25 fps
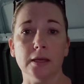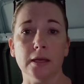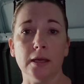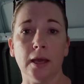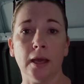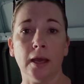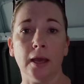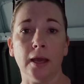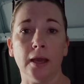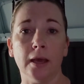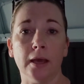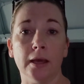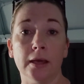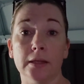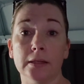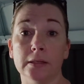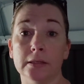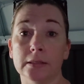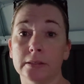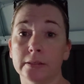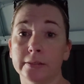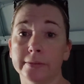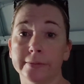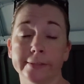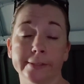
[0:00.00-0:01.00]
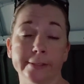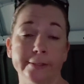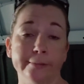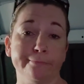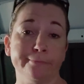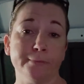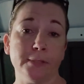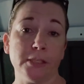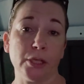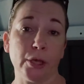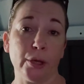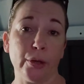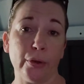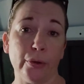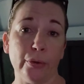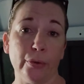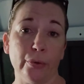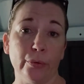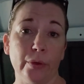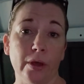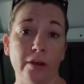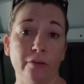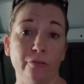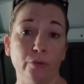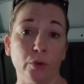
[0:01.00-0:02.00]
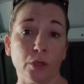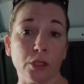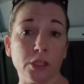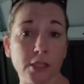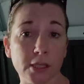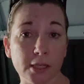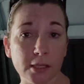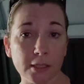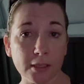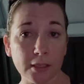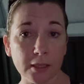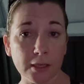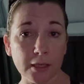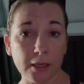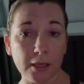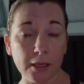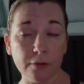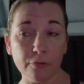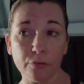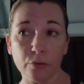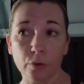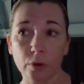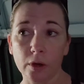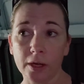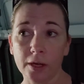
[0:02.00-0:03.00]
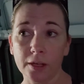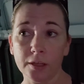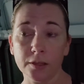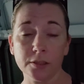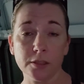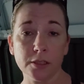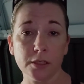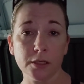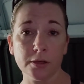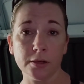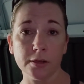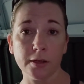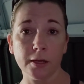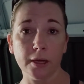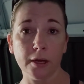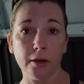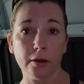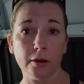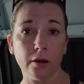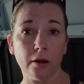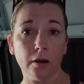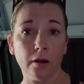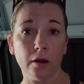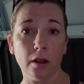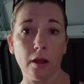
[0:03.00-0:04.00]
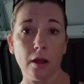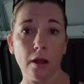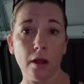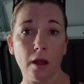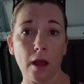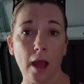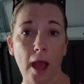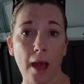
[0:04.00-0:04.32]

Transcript: and so unfortunately for an interior